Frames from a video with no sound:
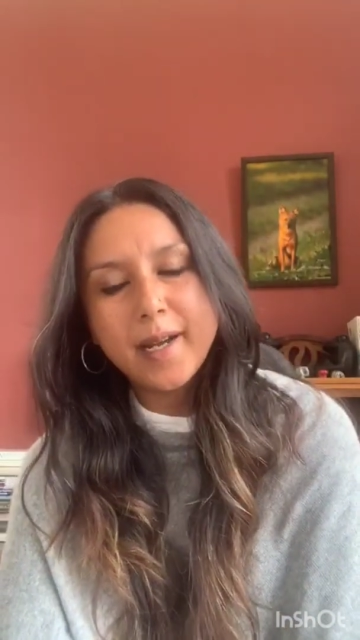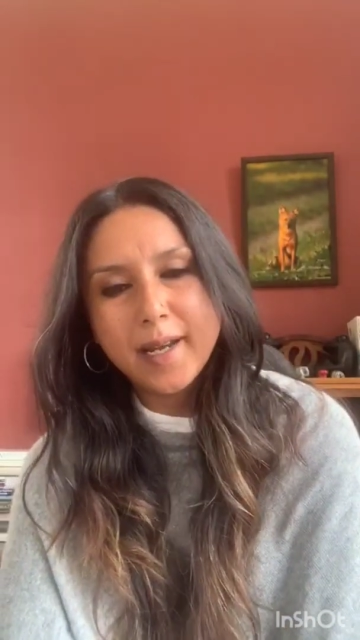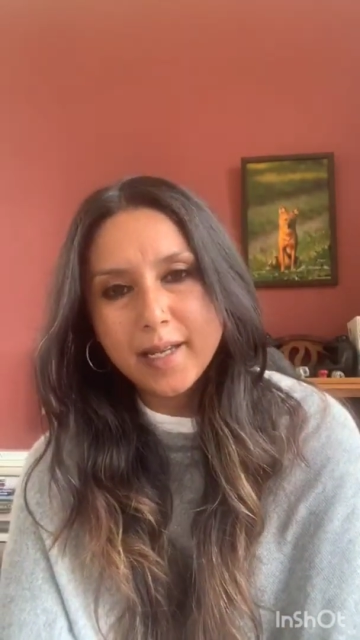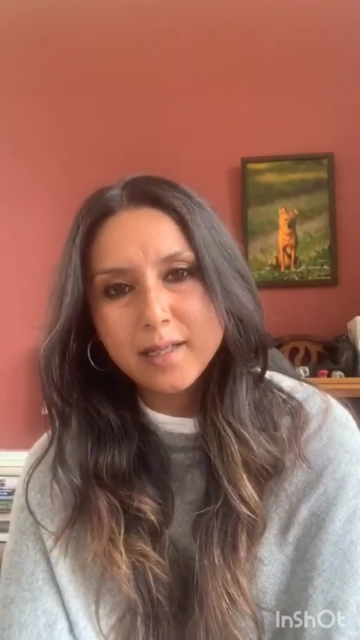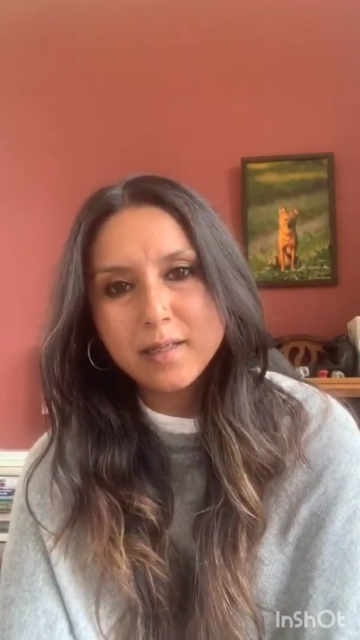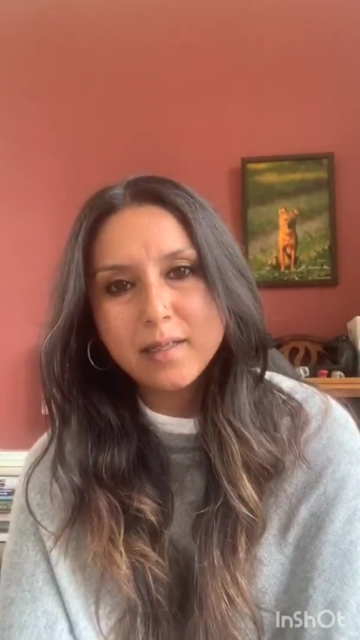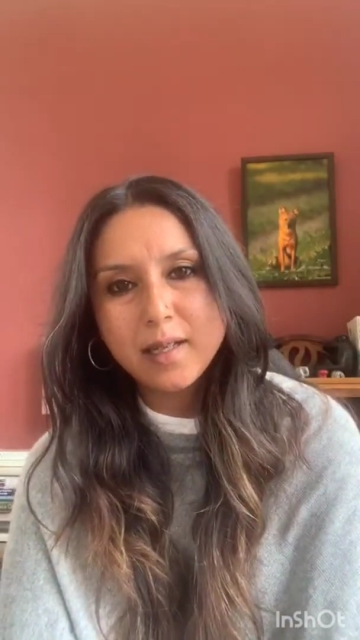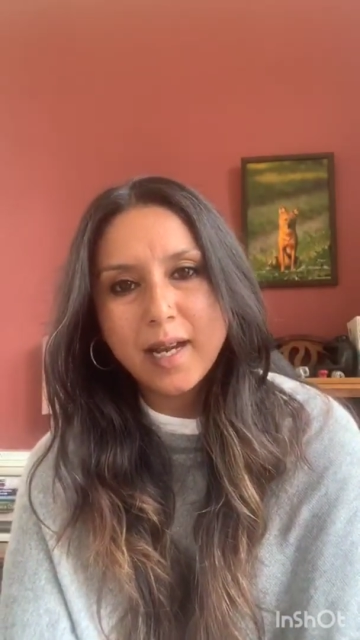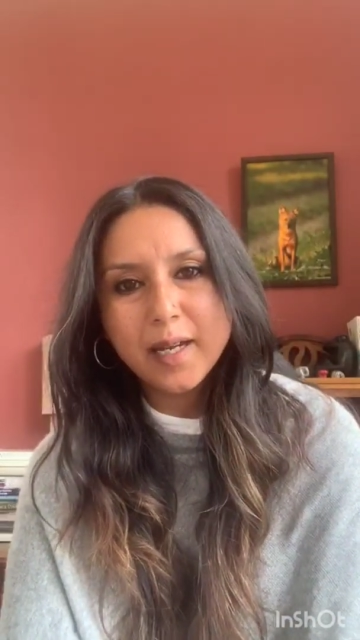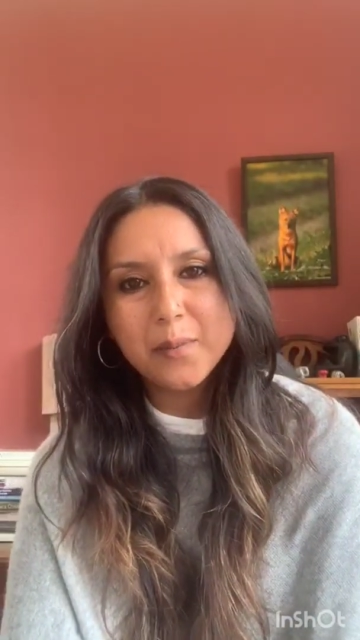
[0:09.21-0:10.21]
and
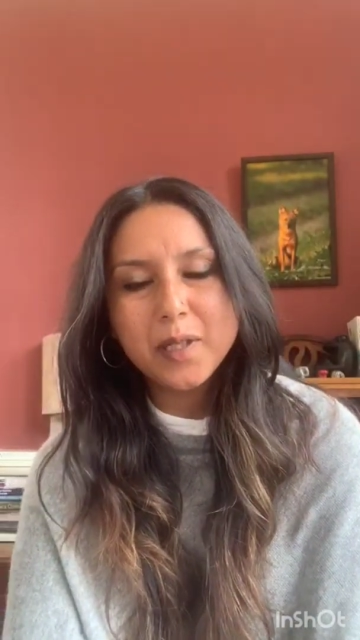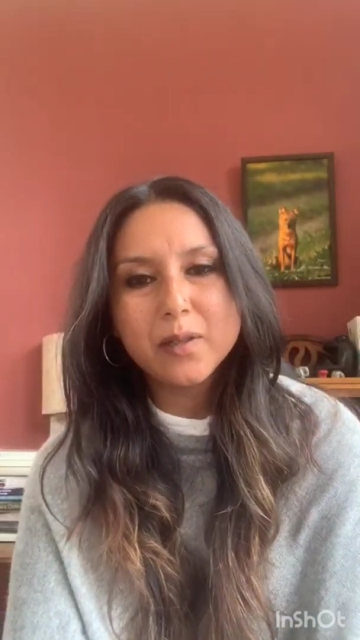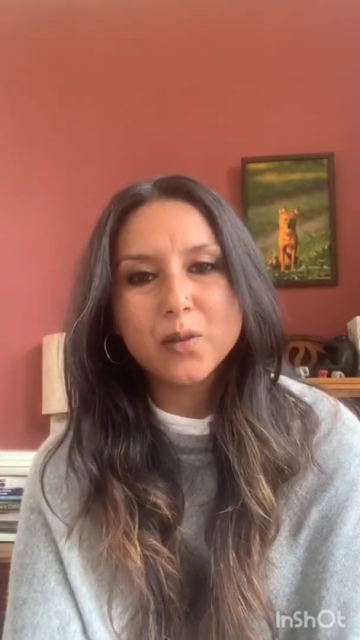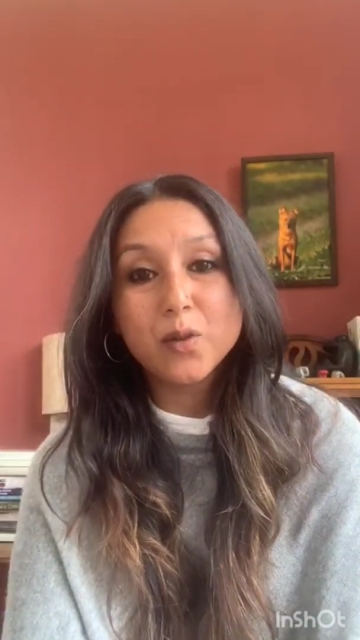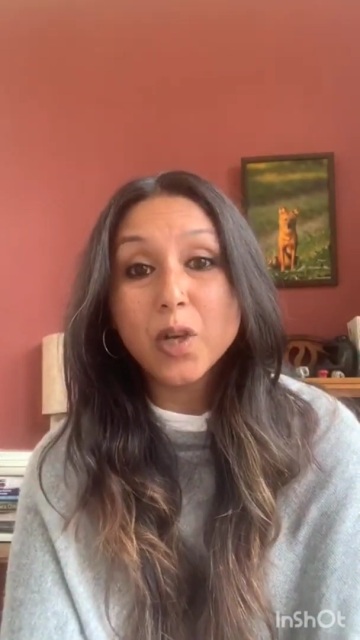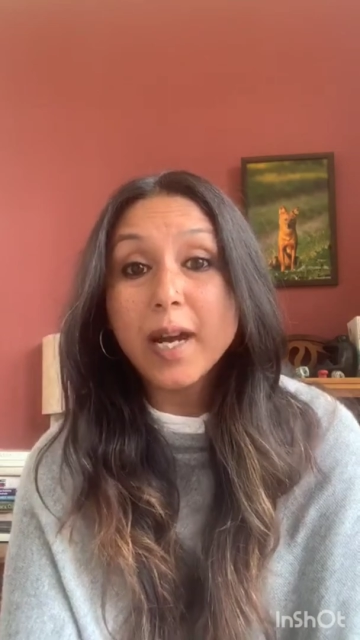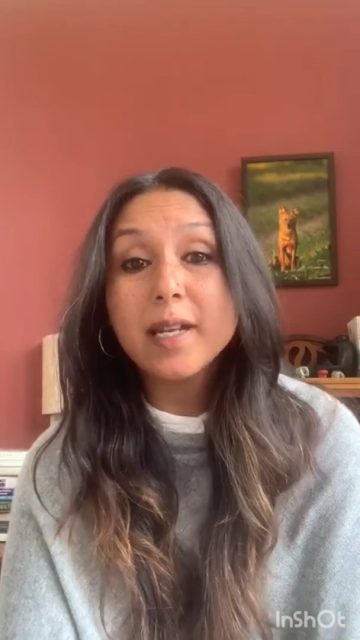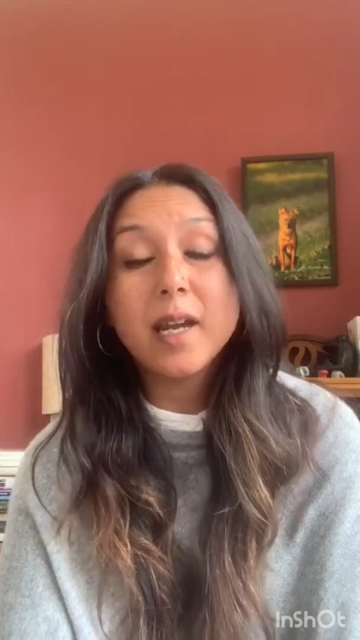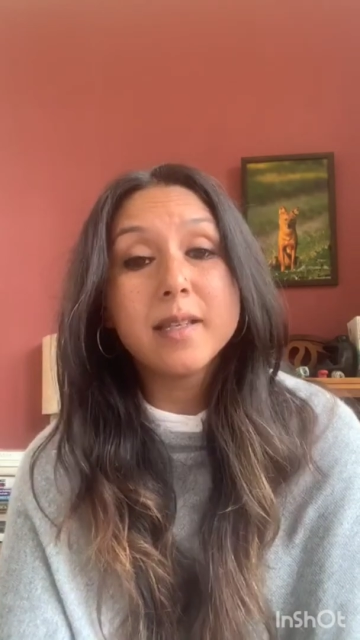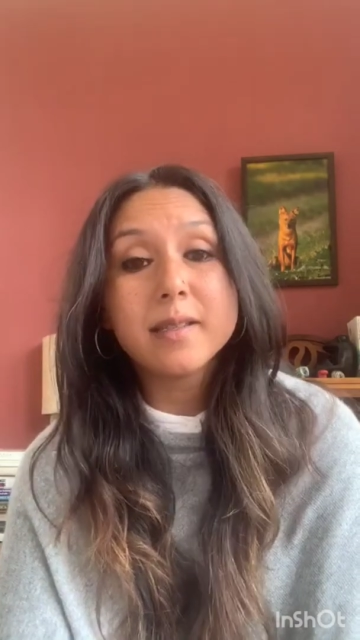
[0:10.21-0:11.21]
I'm here to try
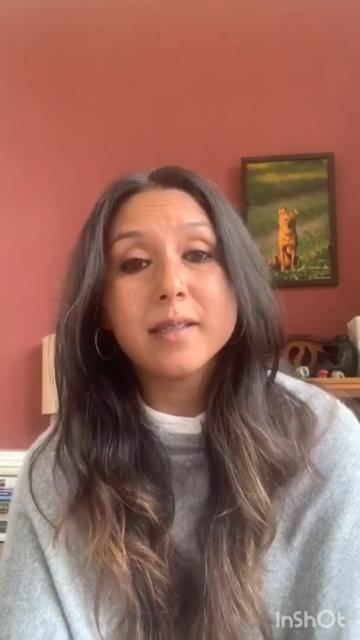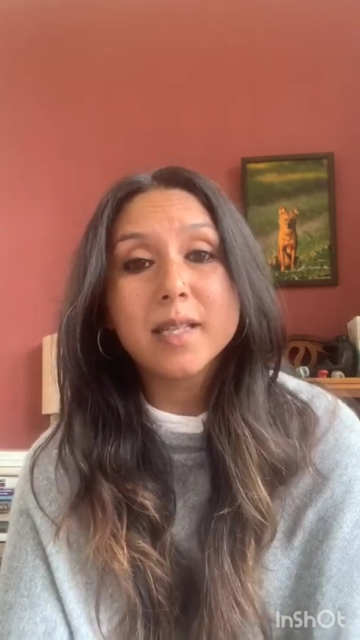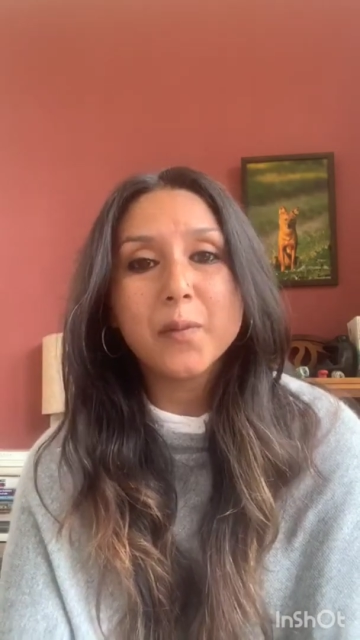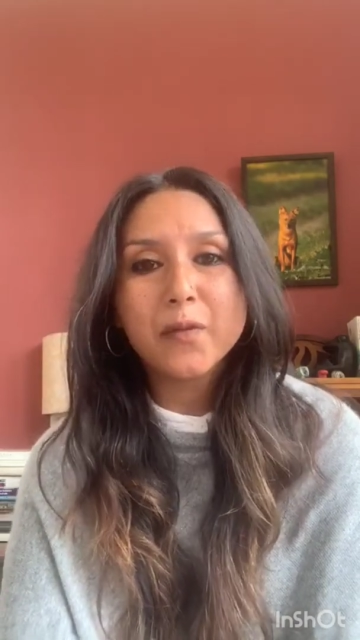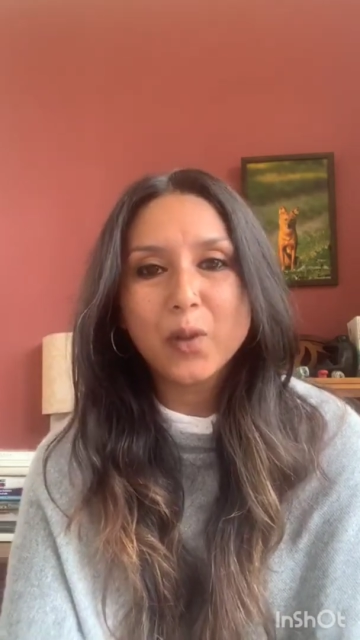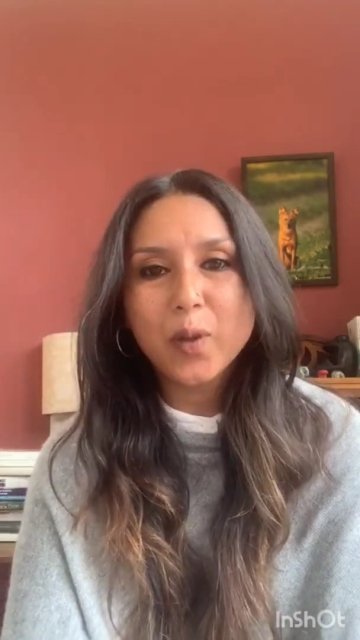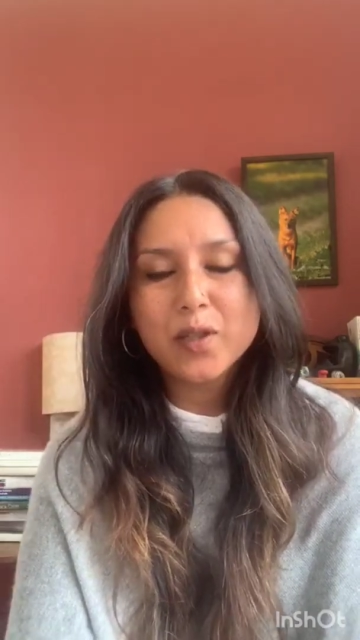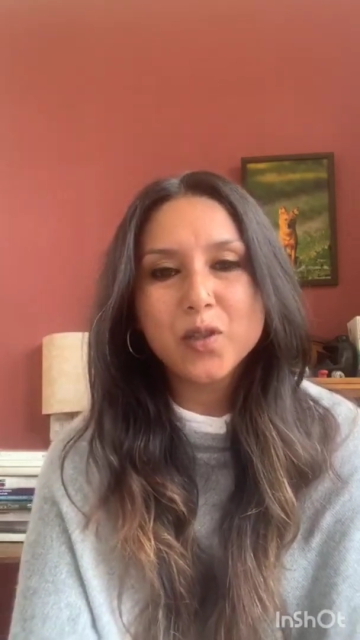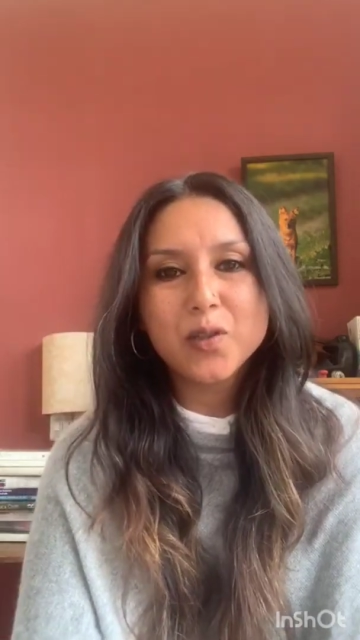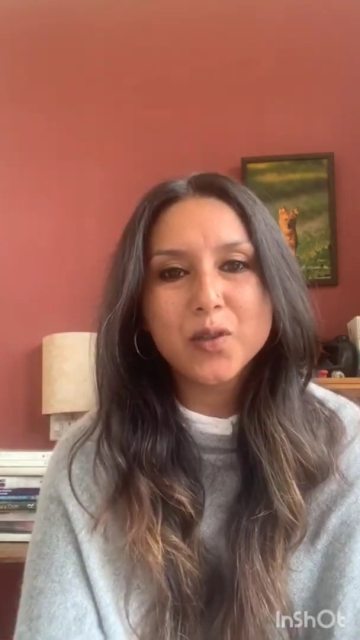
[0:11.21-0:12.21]
and answer some of the
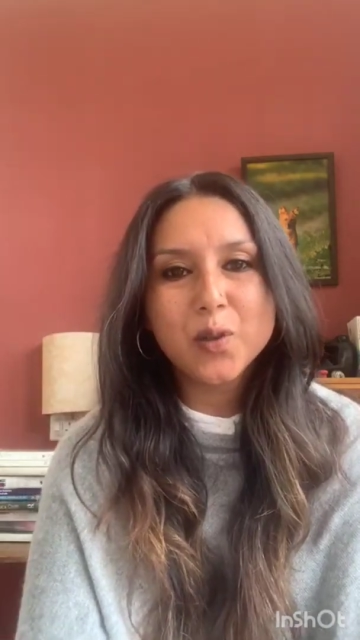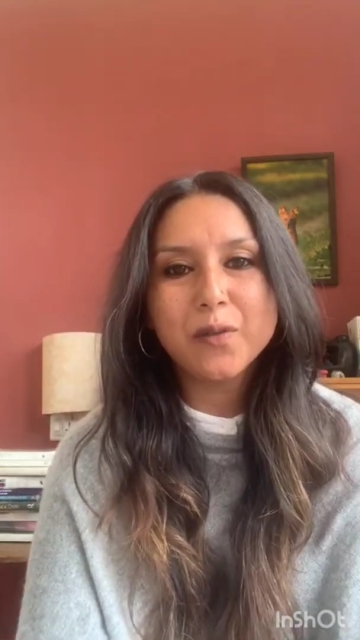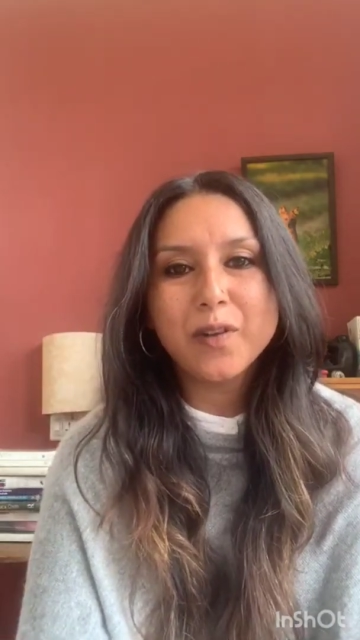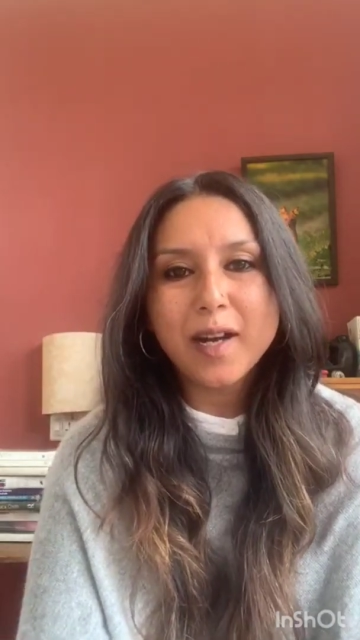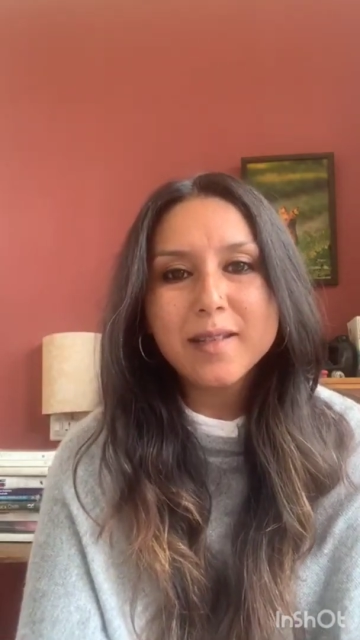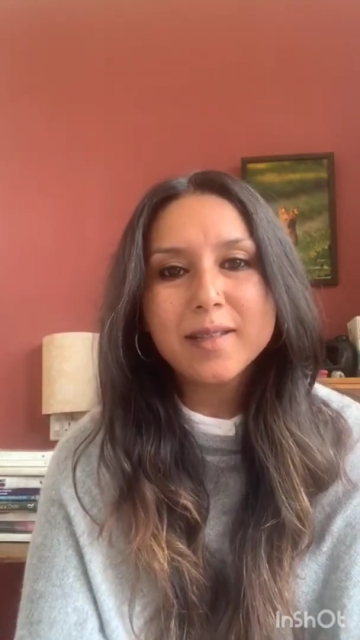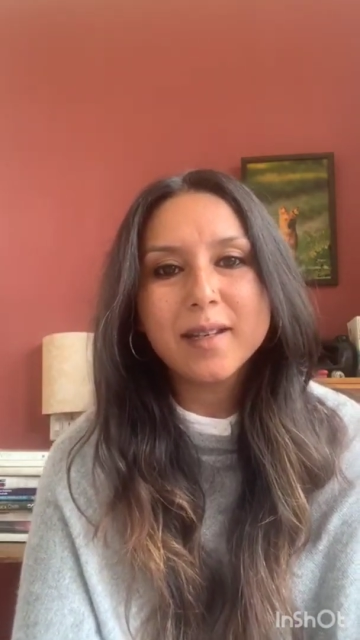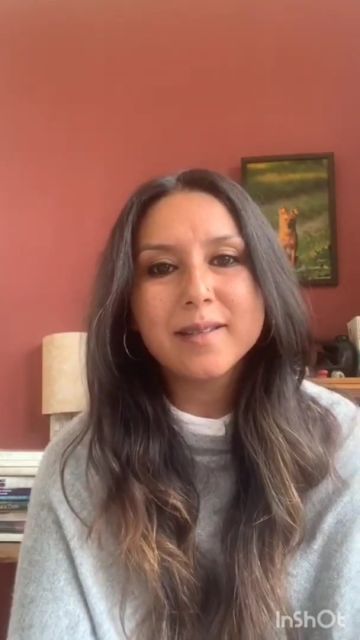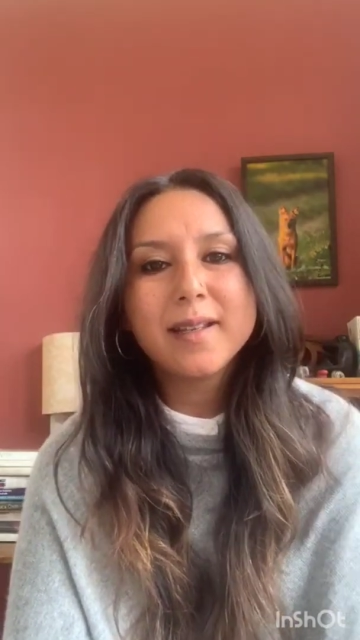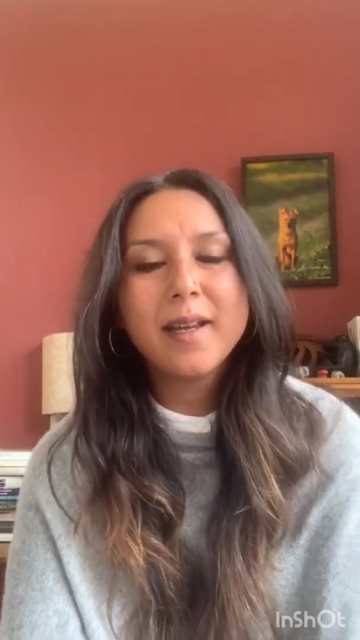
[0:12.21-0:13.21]
questions you have asked
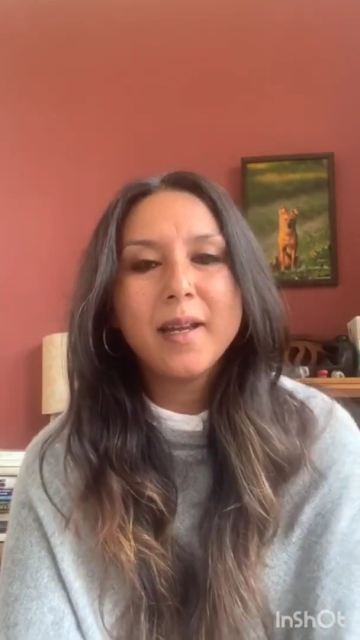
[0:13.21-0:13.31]
us